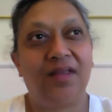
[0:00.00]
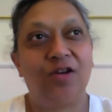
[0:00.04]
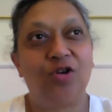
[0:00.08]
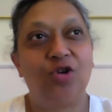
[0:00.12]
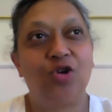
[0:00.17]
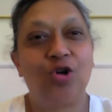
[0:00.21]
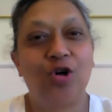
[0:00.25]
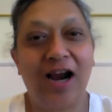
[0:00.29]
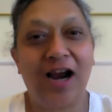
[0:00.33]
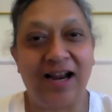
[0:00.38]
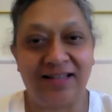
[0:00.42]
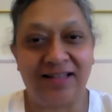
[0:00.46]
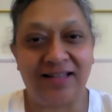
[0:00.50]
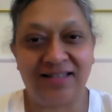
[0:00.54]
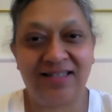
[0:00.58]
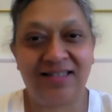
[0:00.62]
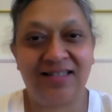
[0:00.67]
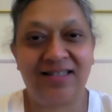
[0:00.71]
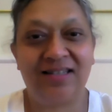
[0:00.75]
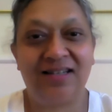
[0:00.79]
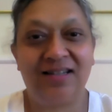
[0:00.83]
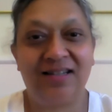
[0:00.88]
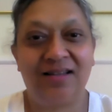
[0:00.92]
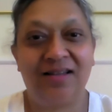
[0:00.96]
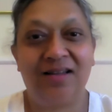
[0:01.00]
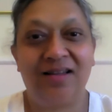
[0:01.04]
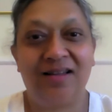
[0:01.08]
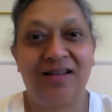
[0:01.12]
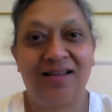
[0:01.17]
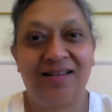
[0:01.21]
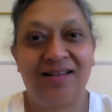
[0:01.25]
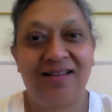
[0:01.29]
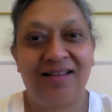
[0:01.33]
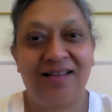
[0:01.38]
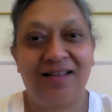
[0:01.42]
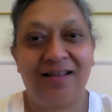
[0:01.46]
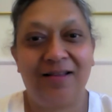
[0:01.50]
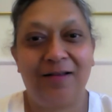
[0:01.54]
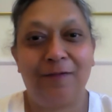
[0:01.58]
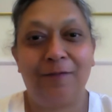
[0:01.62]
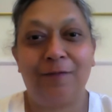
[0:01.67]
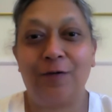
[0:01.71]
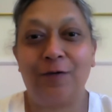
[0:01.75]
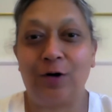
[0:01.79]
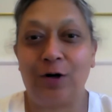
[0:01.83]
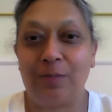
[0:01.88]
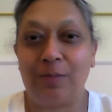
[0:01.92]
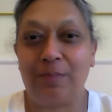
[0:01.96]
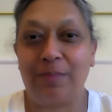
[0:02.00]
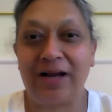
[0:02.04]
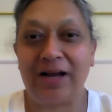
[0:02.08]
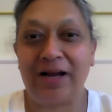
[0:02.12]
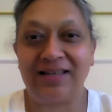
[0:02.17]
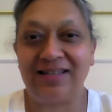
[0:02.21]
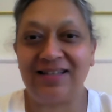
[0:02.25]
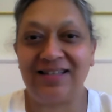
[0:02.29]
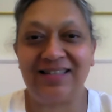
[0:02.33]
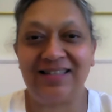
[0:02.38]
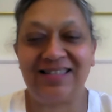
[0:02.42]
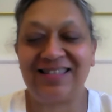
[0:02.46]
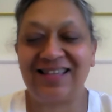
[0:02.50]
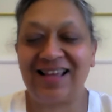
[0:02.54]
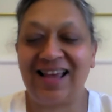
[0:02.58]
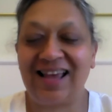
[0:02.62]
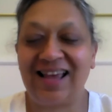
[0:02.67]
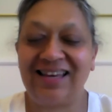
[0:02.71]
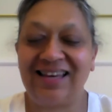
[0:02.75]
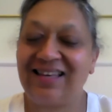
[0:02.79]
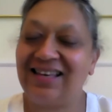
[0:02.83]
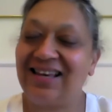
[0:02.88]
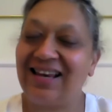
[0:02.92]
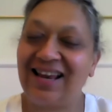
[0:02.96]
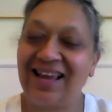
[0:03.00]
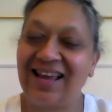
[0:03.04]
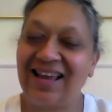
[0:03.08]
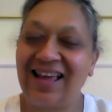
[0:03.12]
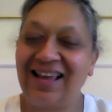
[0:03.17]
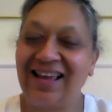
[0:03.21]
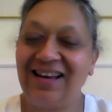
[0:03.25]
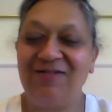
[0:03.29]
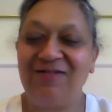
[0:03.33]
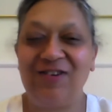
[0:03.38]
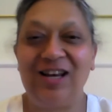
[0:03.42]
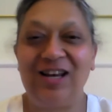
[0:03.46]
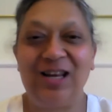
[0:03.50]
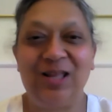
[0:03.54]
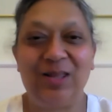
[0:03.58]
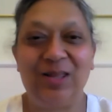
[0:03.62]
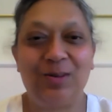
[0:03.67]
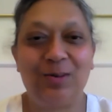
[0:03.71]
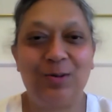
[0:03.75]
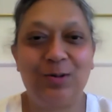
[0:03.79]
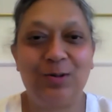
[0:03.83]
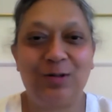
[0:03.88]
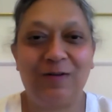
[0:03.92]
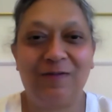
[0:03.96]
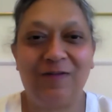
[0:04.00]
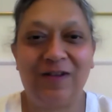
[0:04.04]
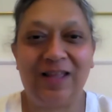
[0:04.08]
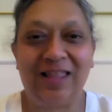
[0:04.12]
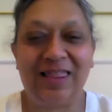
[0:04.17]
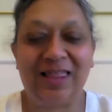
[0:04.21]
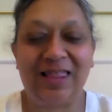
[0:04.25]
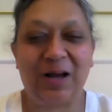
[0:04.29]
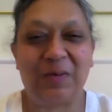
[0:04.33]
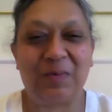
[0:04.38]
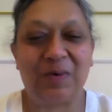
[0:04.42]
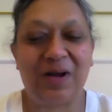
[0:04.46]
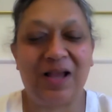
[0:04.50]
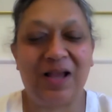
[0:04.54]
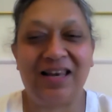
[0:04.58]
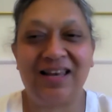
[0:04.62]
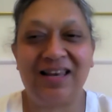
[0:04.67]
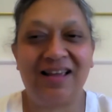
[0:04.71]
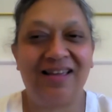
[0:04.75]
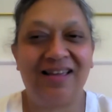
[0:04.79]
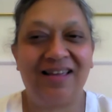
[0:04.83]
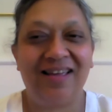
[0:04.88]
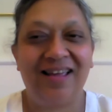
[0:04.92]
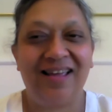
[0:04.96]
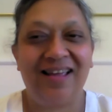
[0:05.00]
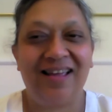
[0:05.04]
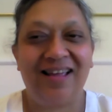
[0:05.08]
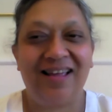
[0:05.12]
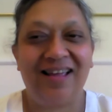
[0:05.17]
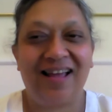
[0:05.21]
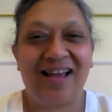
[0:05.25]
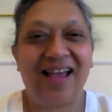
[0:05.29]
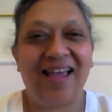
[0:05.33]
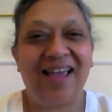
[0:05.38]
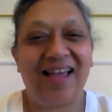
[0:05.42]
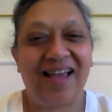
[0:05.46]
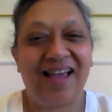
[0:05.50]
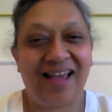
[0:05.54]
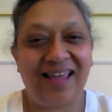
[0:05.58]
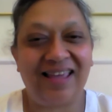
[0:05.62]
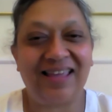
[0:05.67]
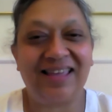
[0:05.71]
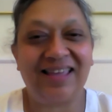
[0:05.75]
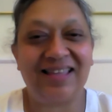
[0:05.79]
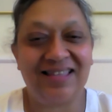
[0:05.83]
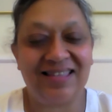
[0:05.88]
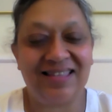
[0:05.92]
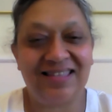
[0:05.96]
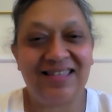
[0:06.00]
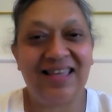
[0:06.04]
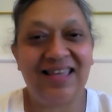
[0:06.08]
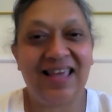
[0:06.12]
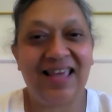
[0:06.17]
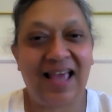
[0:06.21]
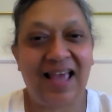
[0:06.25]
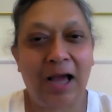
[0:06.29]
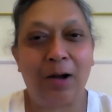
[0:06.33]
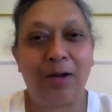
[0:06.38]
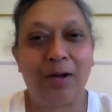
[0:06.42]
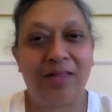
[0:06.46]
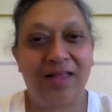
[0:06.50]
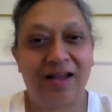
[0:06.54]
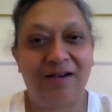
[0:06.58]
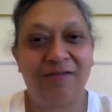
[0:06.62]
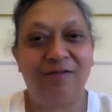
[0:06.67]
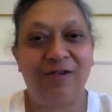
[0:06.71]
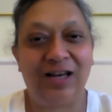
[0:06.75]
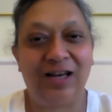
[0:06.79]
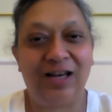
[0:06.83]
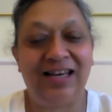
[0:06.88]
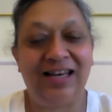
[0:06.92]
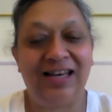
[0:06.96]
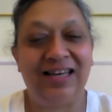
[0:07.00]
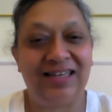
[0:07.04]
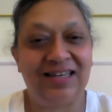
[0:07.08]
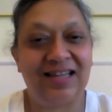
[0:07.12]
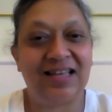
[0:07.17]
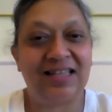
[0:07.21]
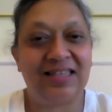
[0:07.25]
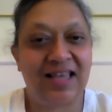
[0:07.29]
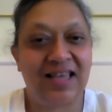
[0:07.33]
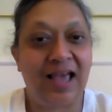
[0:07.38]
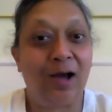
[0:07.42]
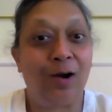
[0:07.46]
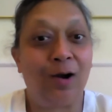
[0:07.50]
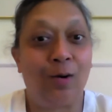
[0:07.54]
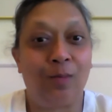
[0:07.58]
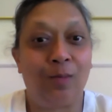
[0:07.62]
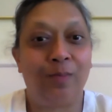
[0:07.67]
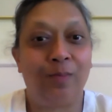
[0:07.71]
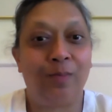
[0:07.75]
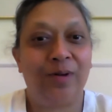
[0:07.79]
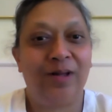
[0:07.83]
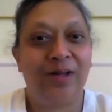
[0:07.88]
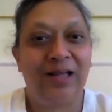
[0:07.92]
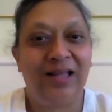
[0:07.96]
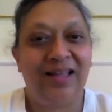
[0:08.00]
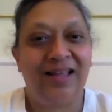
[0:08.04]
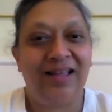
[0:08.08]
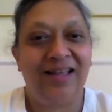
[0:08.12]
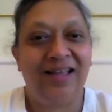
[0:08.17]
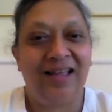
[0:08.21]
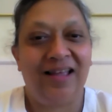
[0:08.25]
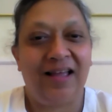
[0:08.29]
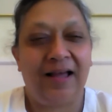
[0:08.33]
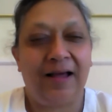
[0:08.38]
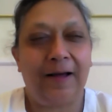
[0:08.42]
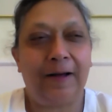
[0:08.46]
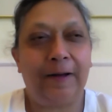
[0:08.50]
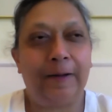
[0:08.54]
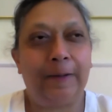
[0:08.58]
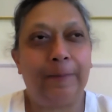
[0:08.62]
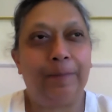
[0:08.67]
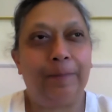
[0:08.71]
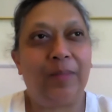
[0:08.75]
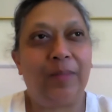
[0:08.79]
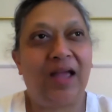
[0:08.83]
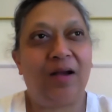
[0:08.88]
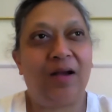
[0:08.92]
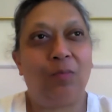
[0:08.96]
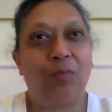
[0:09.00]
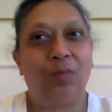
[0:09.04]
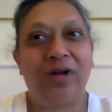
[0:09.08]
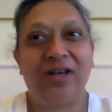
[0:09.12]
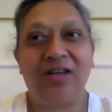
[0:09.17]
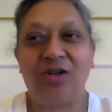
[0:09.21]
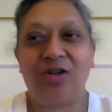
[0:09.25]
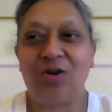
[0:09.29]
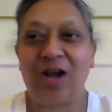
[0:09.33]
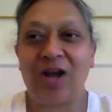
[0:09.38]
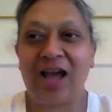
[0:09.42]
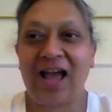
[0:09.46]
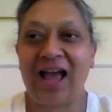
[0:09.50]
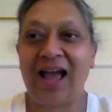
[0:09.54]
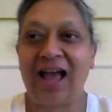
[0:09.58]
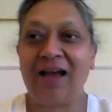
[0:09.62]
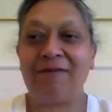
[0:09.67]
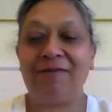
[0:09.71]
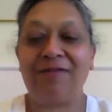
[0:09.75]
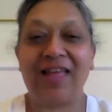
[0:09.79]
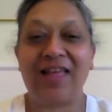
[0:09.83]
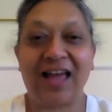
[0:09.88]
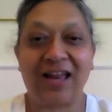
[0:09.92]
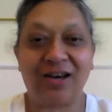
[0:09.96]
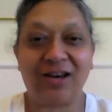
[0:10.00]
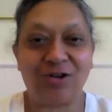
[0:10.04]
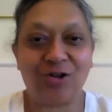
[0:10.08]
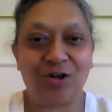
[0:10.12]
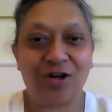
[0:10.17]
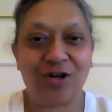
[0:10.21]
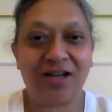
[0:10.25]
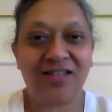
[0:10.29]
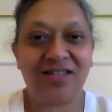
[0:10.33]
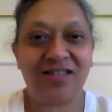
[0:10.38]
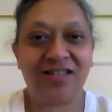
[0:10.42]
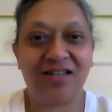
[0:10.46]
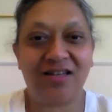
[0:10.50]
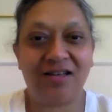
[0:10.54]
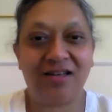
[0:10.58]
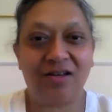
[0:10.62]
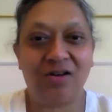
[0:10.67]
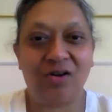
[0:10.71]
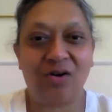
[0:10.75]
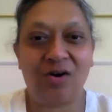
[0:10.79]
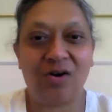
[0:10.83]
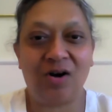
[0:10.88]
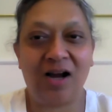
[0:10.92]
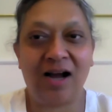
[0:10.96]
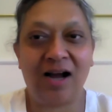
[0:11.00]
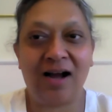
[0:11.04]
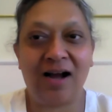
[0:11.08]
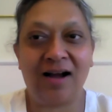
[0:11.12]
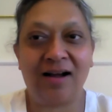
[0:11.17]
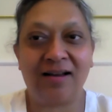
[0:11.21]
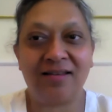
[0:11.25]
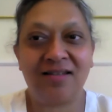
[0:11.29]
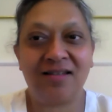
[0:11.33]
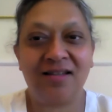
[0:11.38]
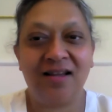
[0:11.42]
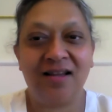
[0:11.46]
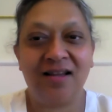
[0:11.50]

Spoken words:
trust for abundance. I hadn't really thought of it that way. And I can see how that really does help. And when you have that trust in your heart,